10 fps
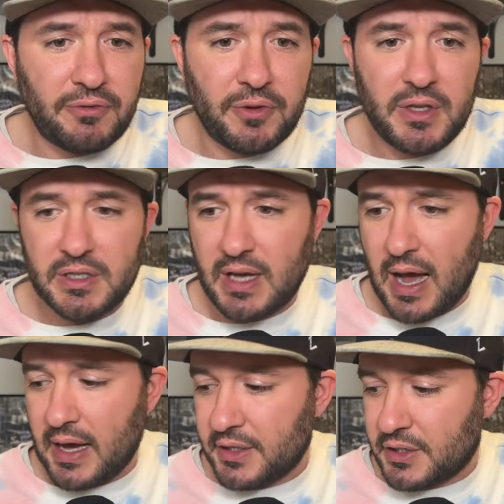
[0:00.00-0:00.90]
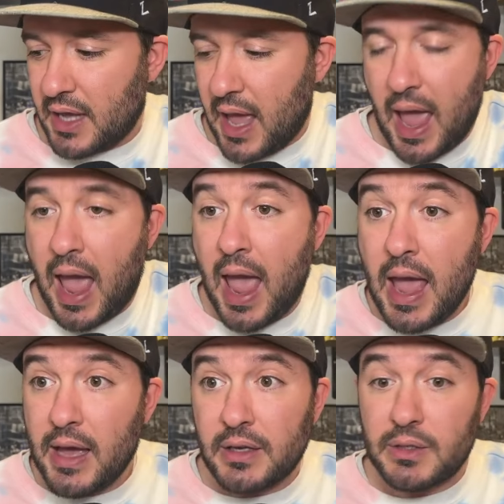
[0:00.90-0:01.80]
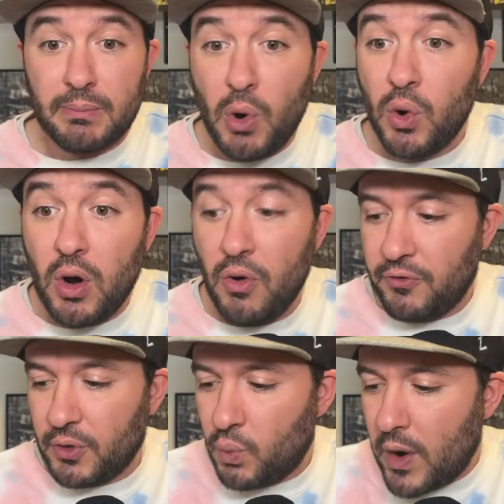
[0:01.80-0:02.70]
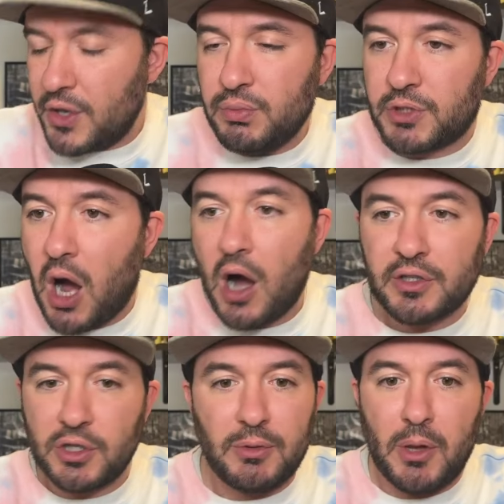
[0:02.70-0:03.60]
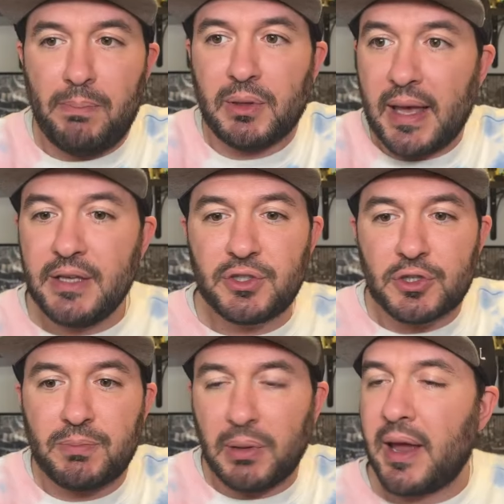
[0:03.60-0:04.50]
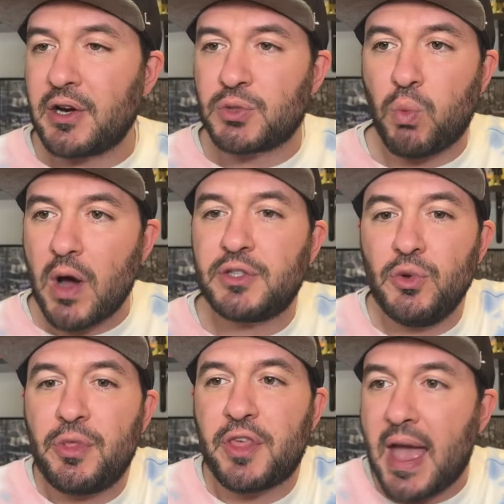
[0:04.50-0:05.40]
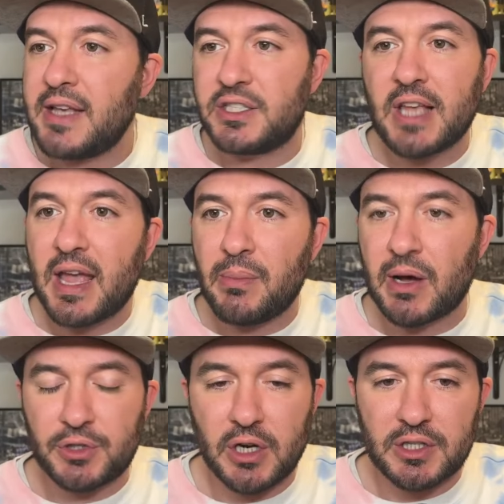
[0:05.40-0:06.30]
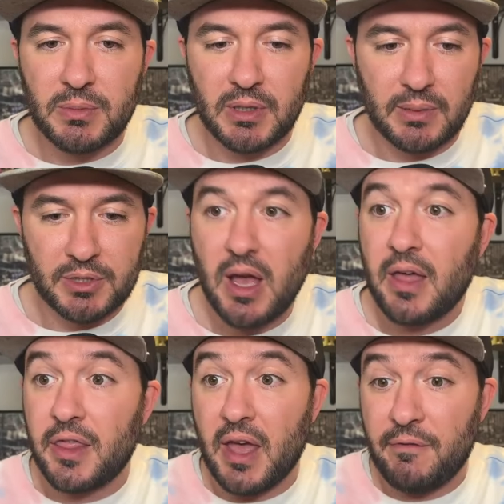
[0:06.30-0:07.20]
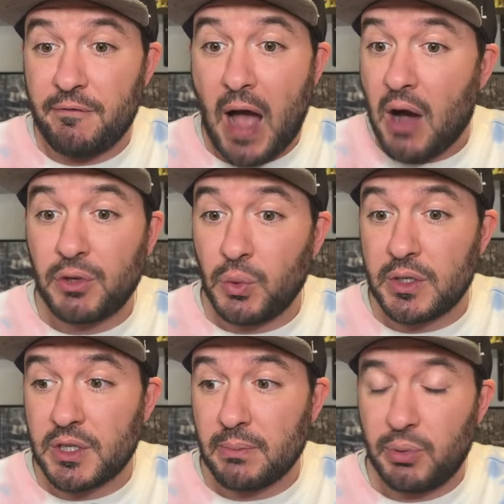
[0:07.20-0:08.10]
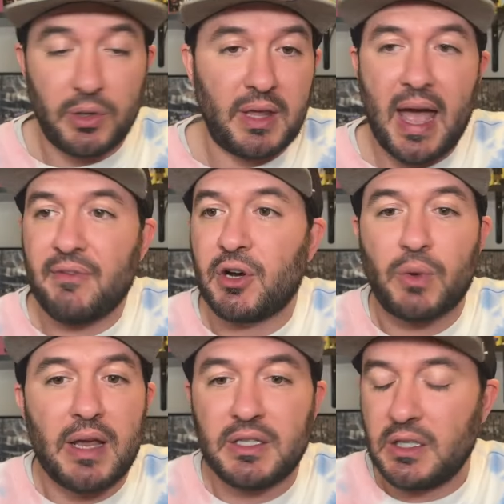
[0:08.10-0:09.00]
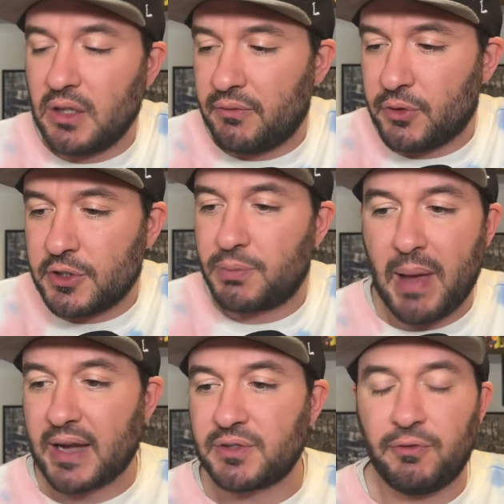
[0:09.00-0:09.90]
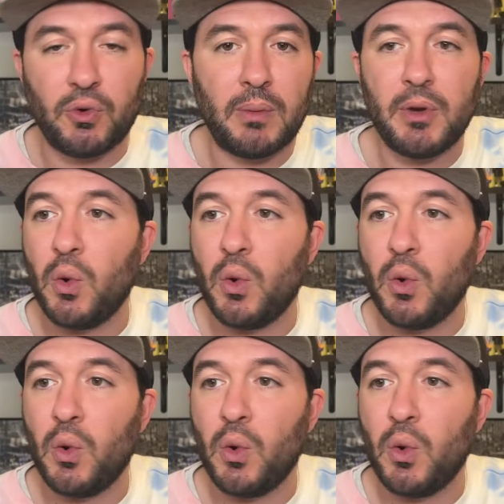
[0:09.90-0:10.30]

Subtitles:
for these guys. And moreover, when you talk to the Blazers players, what do they say about Chauncey Billups? They value his input. They have a great deal of respect for him.